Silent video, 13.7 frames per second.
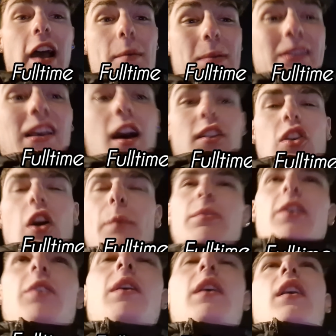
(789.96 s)
they'll miss out on top
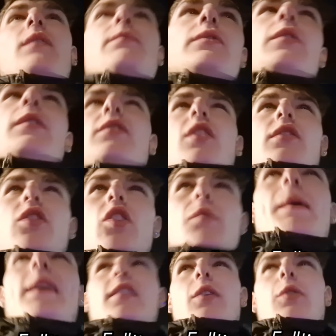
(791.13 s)
two. So it's not too
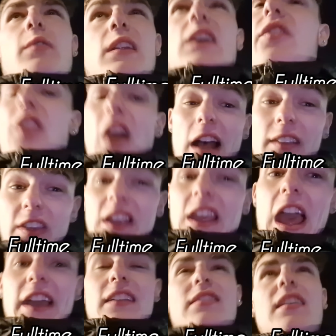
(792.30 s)
bad losing if that's the
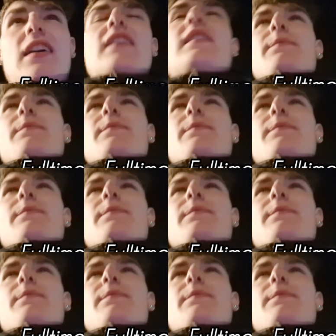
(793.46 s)
case.